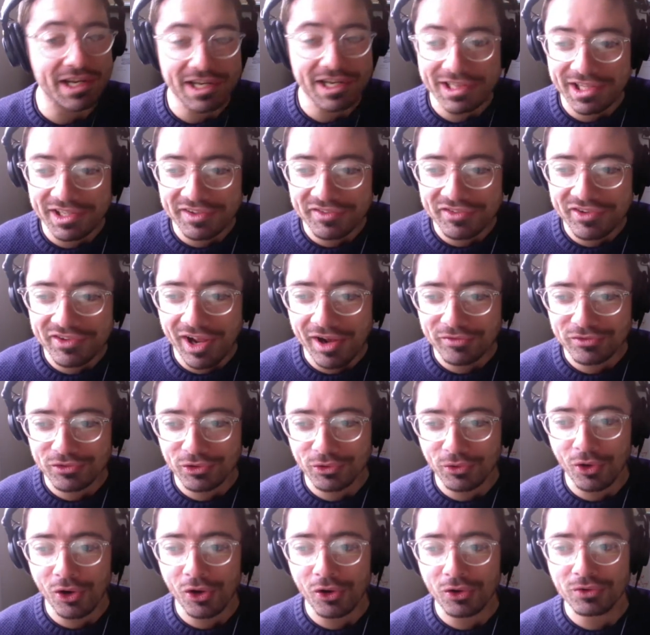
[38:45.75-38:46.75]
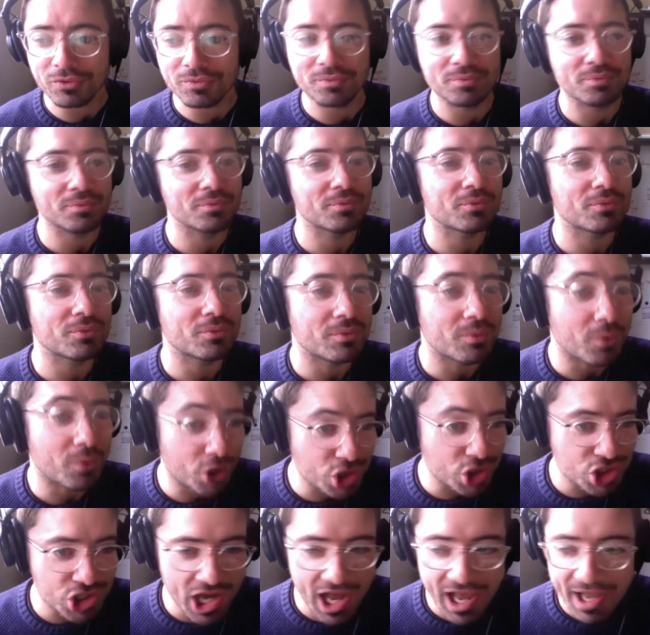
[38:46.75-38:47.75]
Clint after all. What
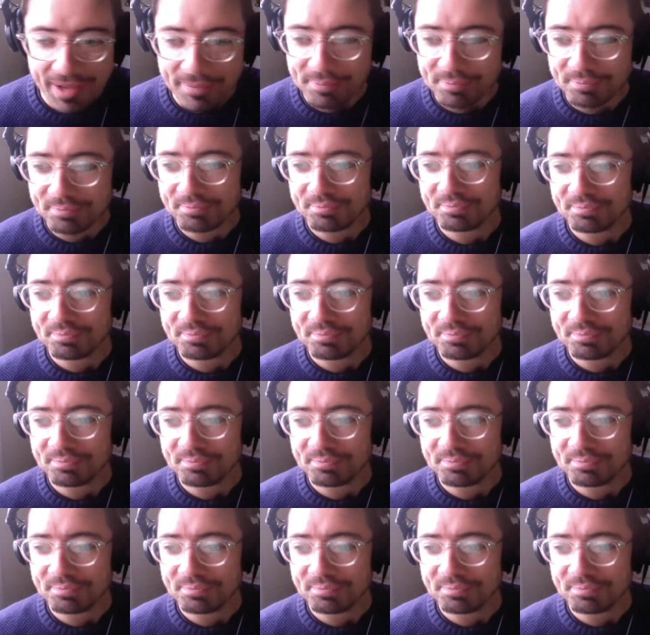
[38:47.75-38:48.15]
a shame.